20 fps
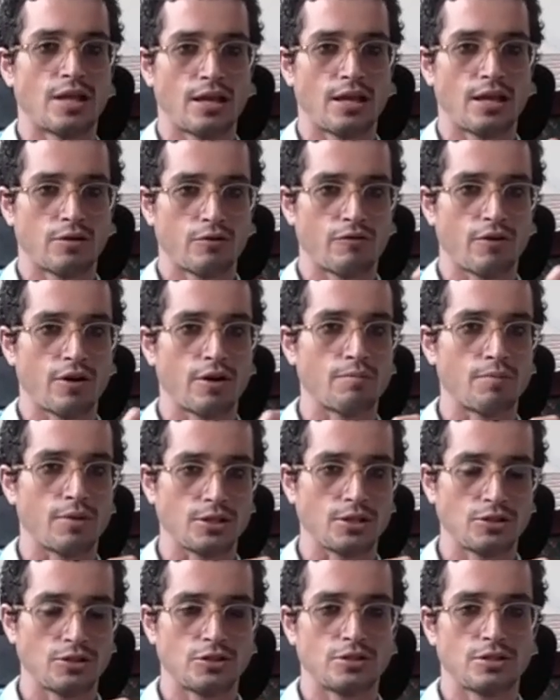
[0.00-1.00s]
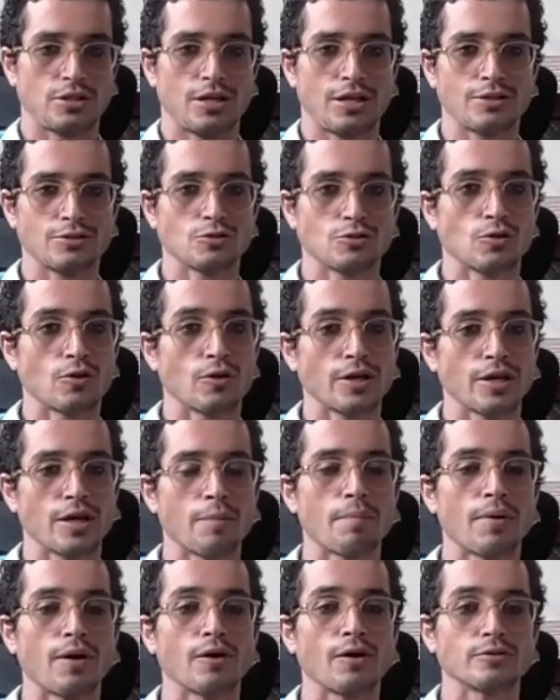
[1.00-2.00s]
Thank you very much. And sorry
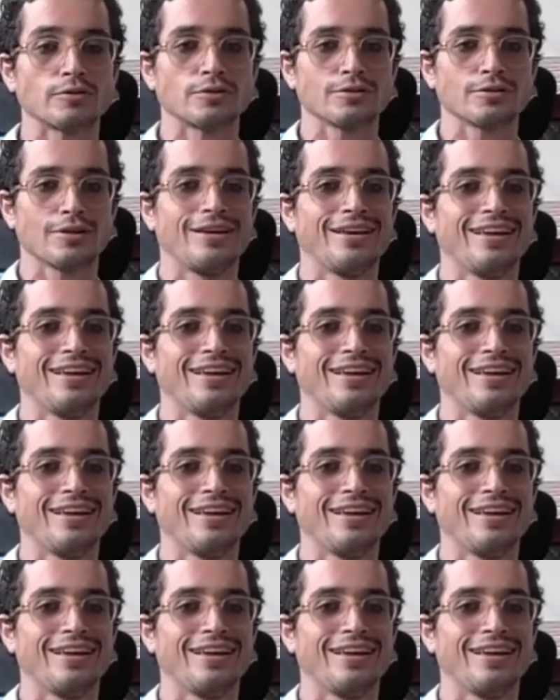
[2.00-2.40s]
about